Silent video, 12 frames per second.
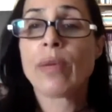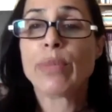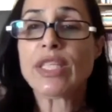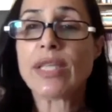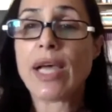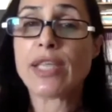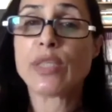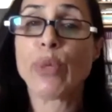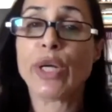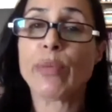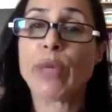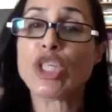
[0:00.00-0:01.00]
besides
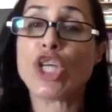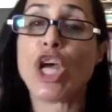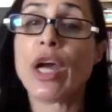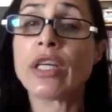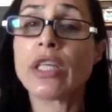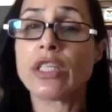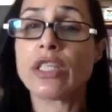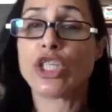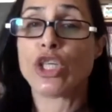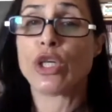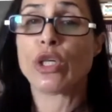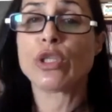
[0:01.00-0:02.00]
pretty much
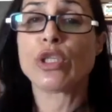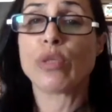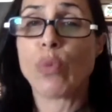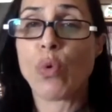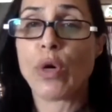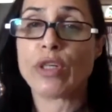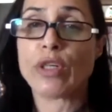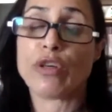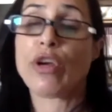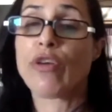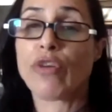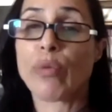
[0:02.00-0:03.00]
unconditional support
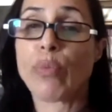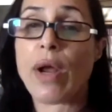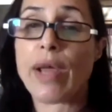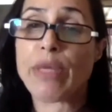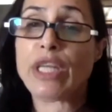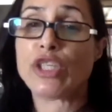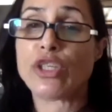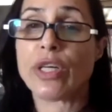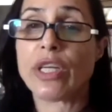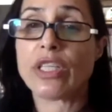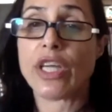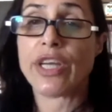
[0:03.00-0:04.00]
for Prime Minister
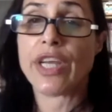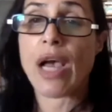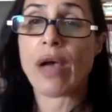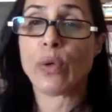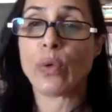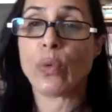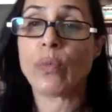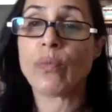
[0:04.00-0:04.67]
Netanyahu.